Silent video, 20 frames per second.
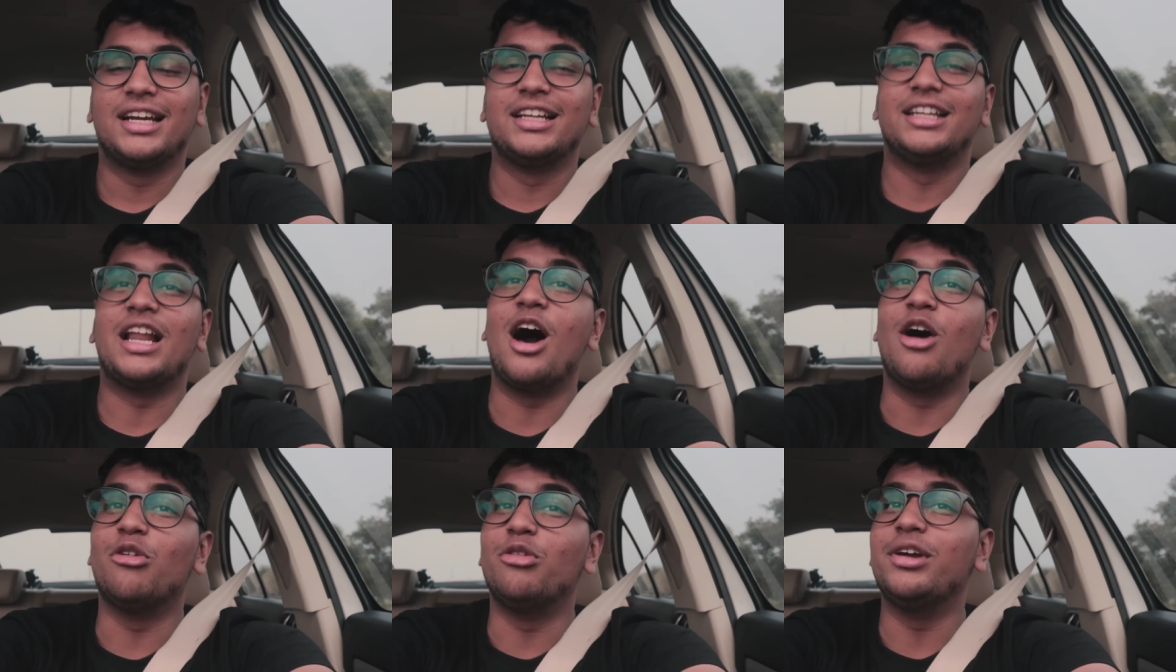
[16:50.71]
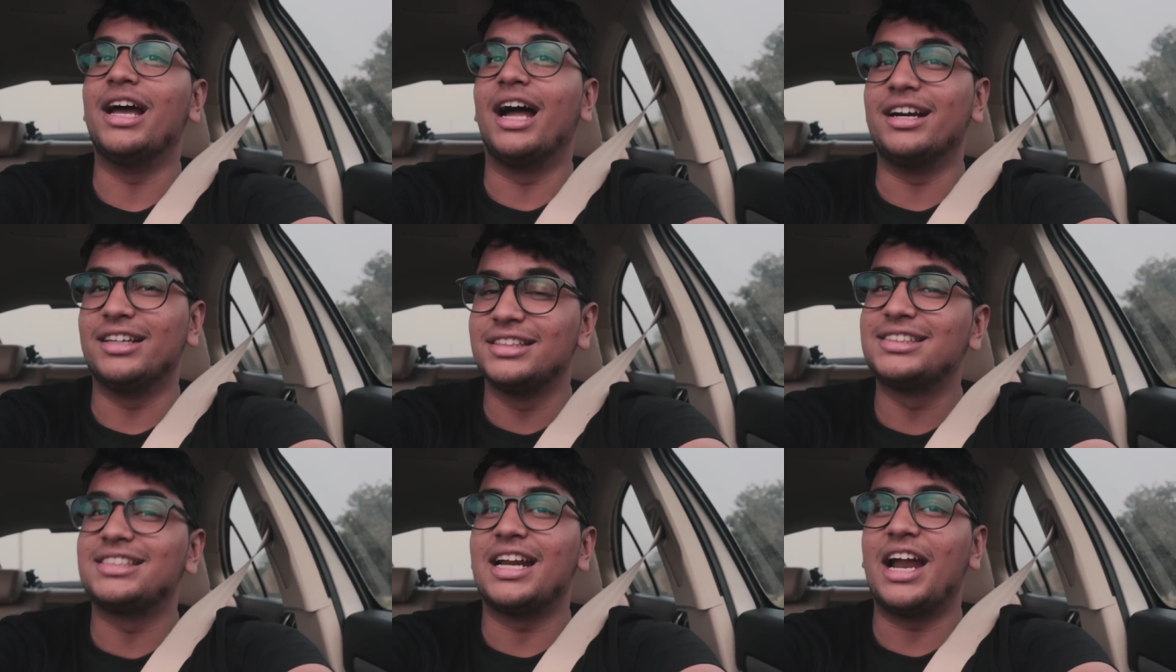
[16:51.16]
Now we
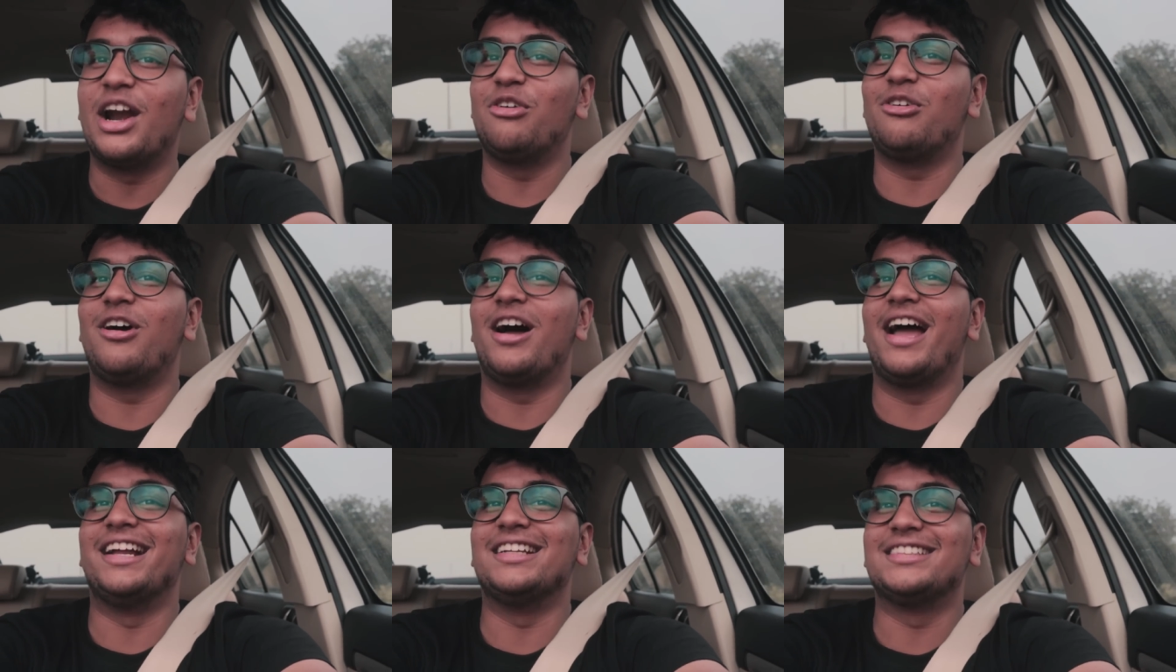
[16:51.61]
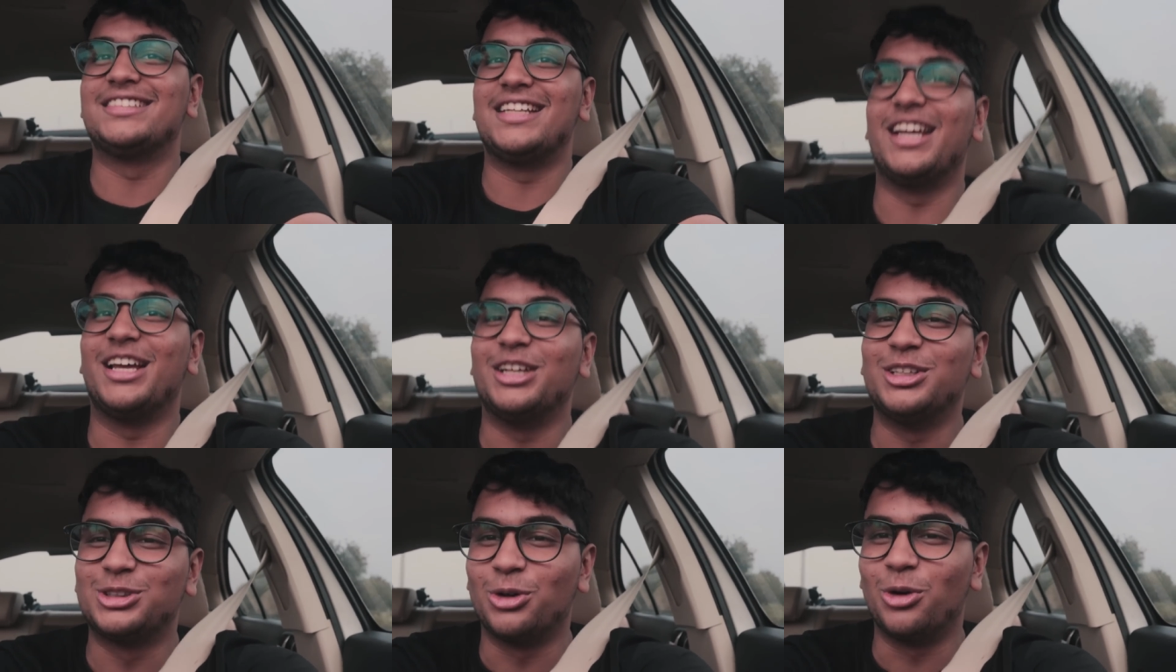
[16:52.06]
understand why it's
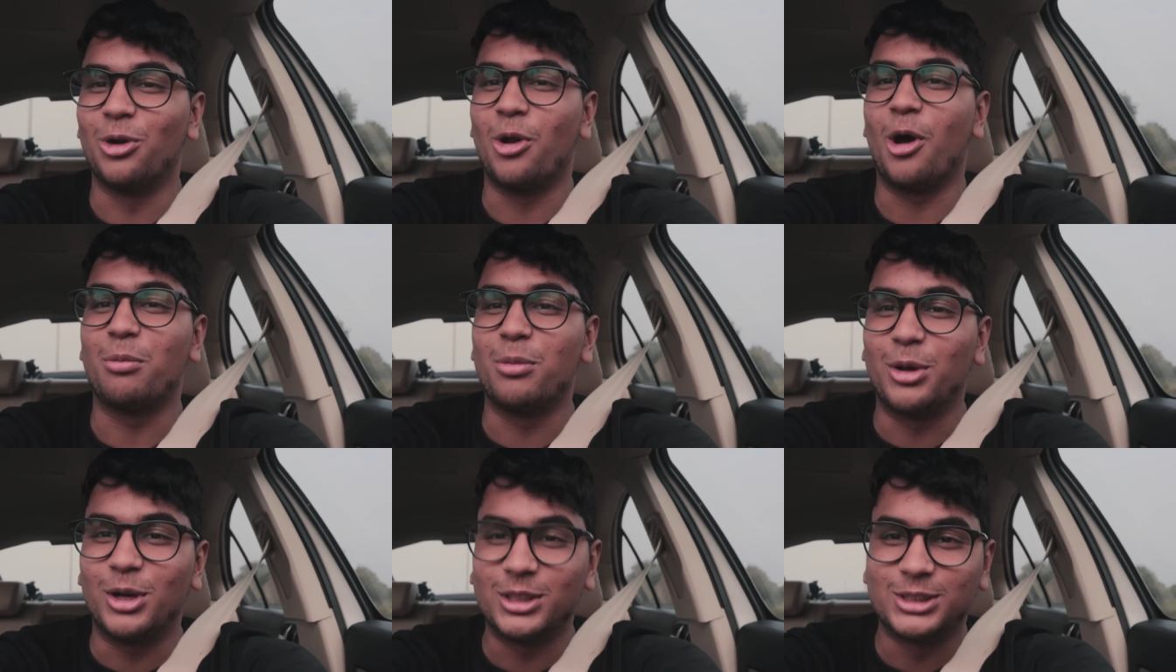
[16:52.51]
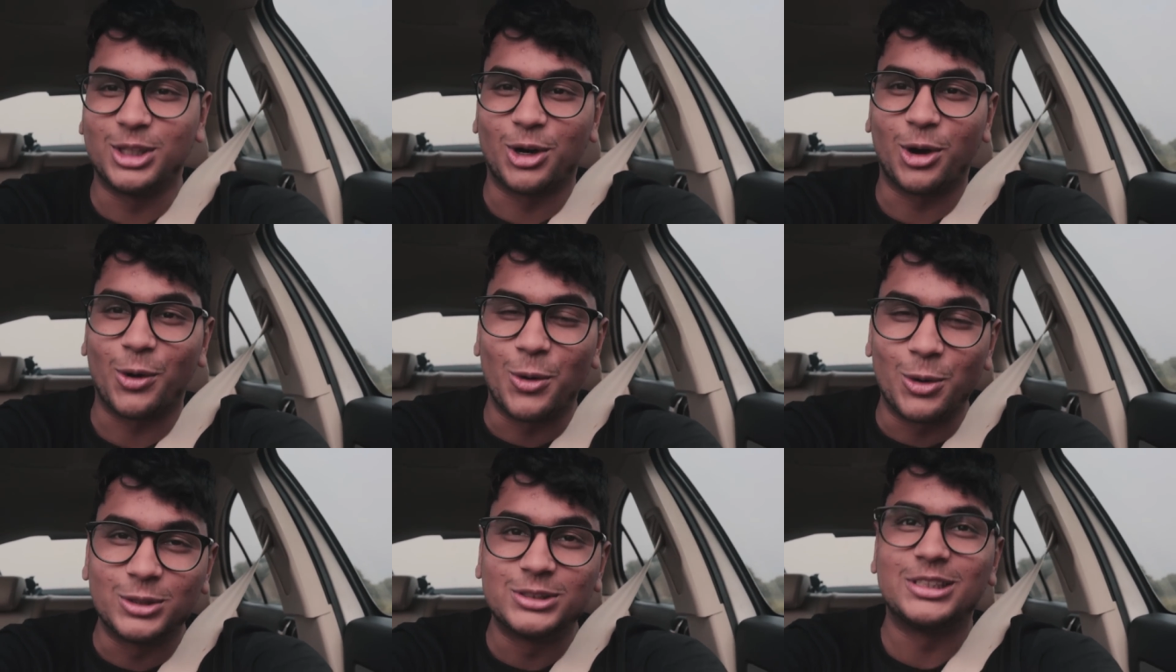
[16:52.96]
taking so long, because the
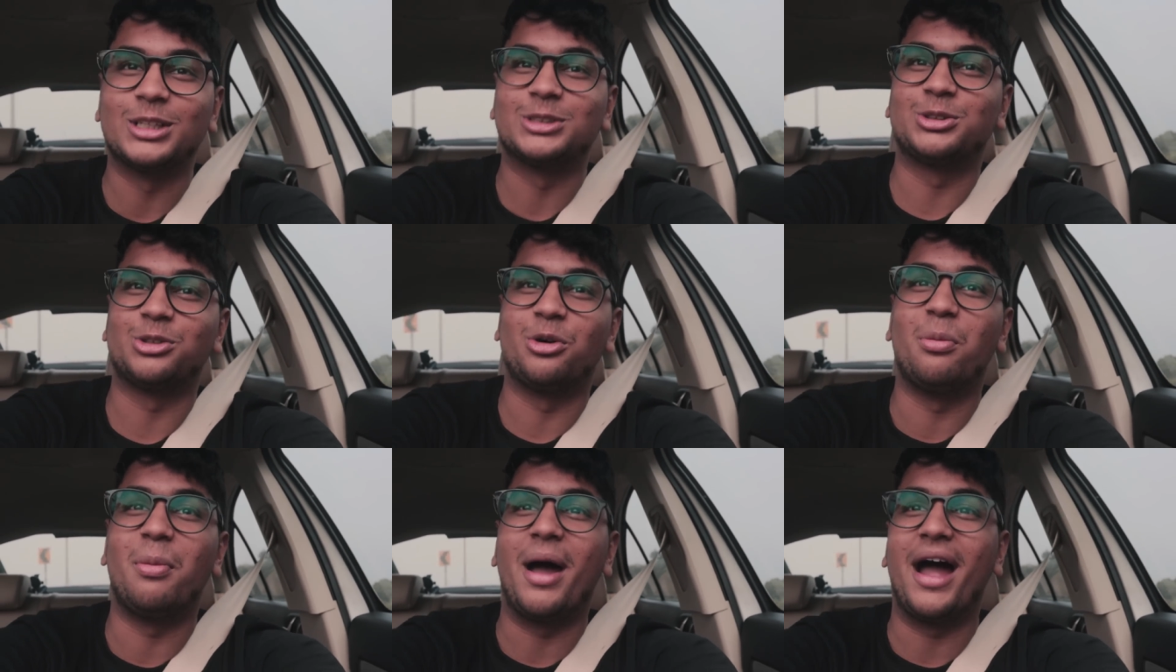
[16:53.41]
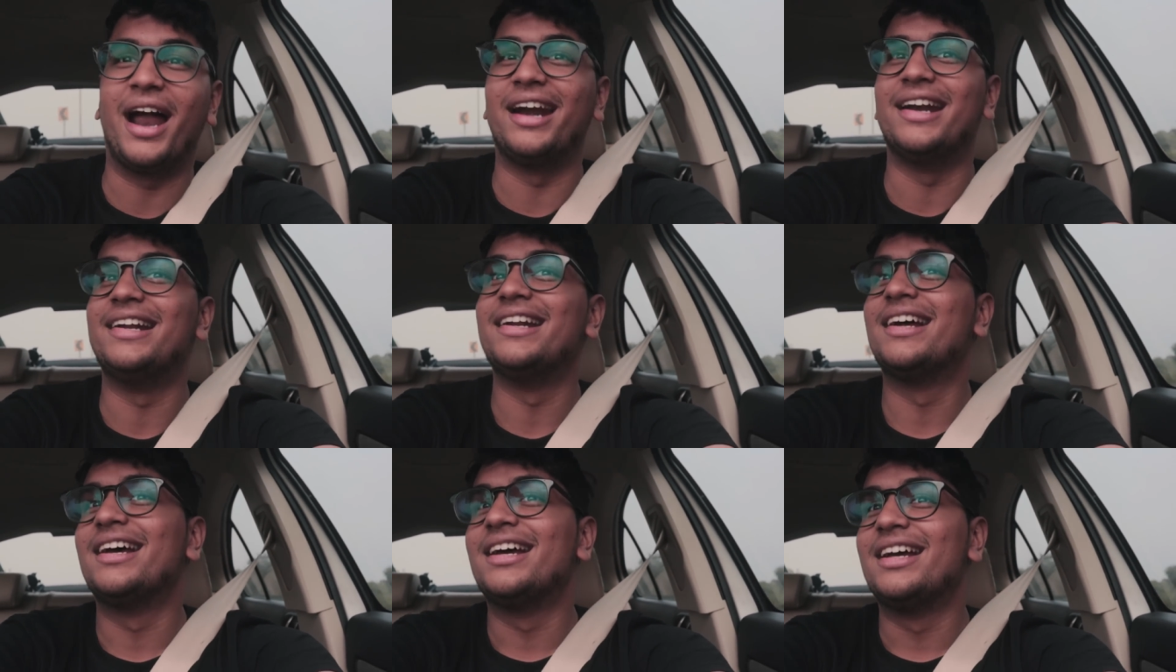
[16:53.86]
roads are so bad.
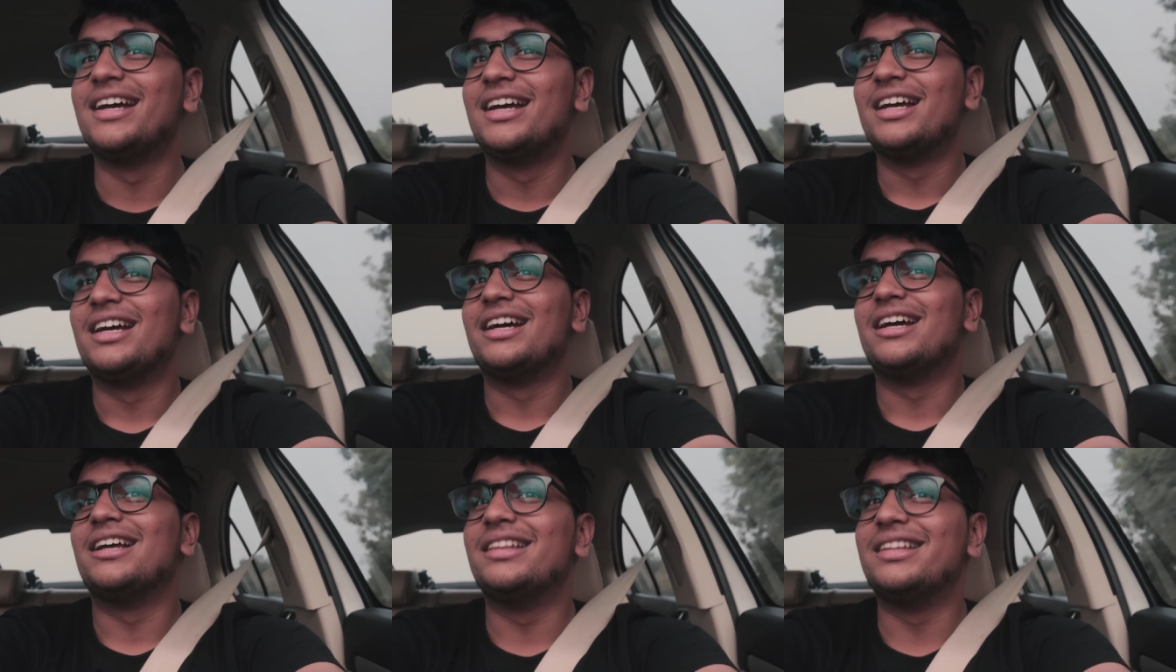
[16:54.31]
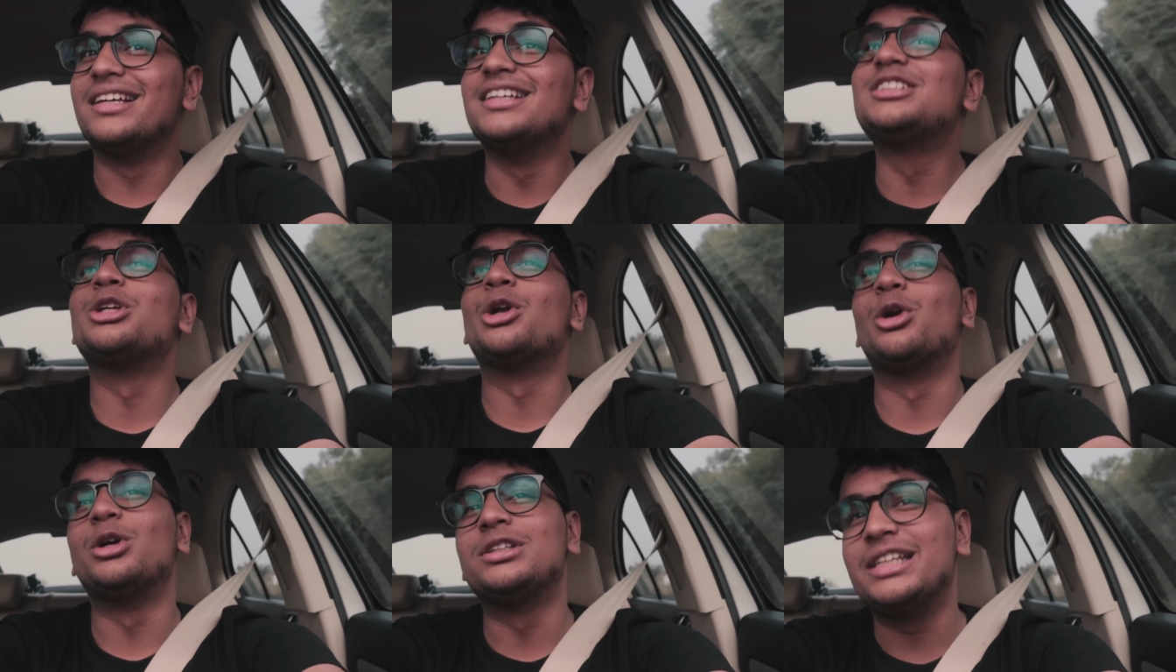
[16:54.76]

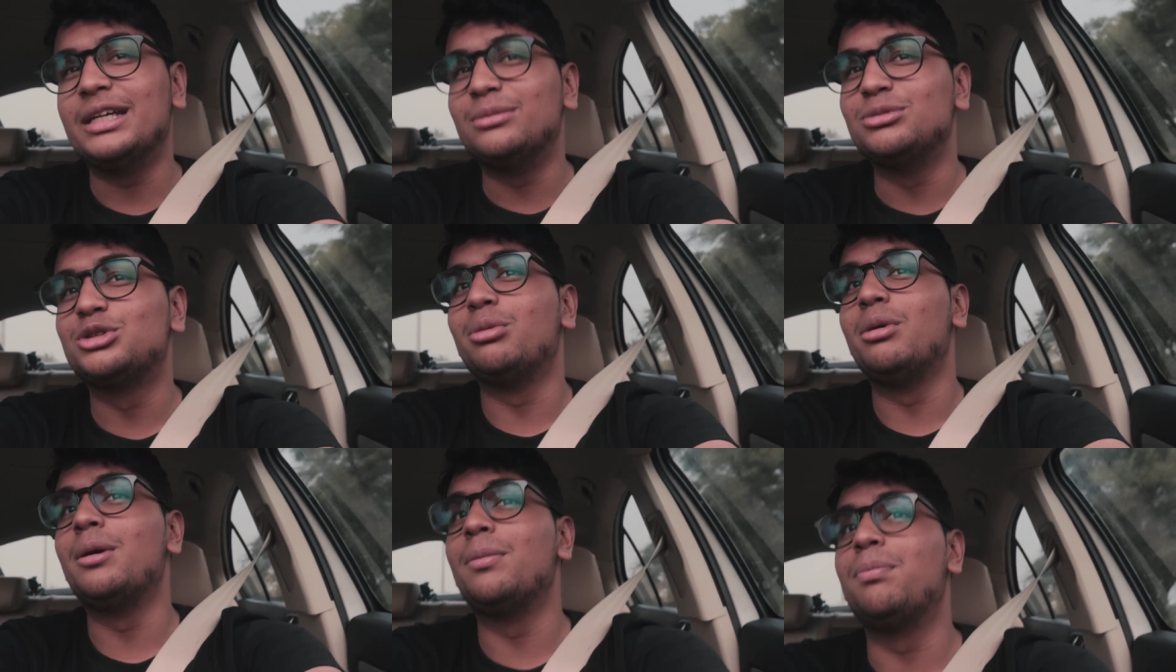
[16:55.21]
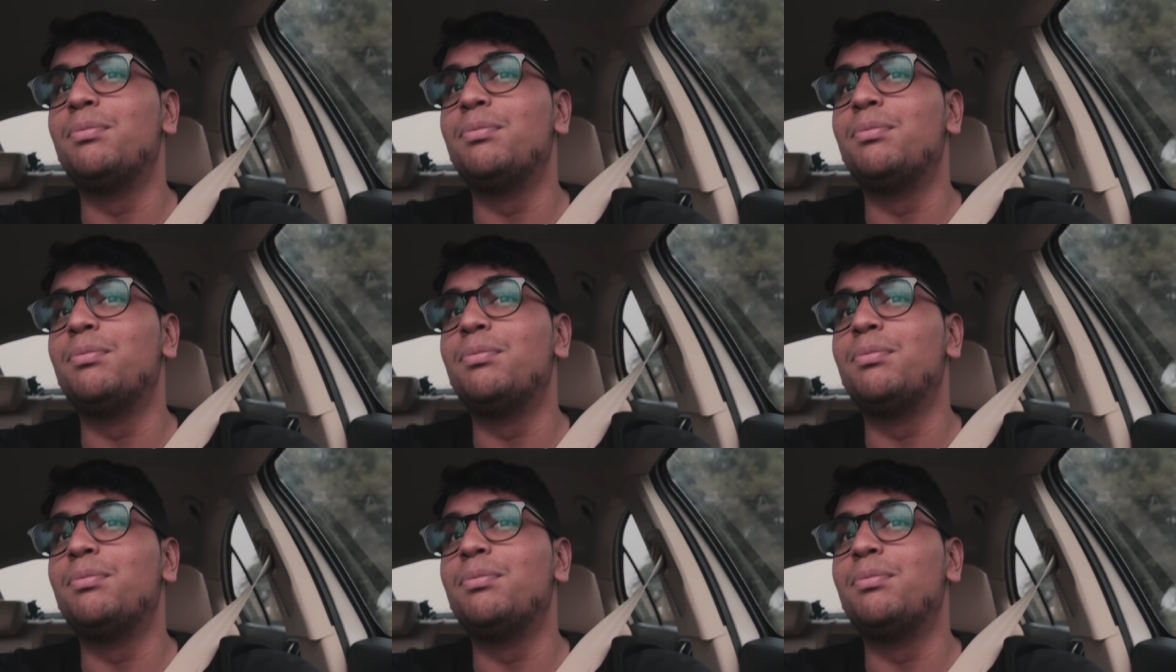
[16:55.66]
This road seems to be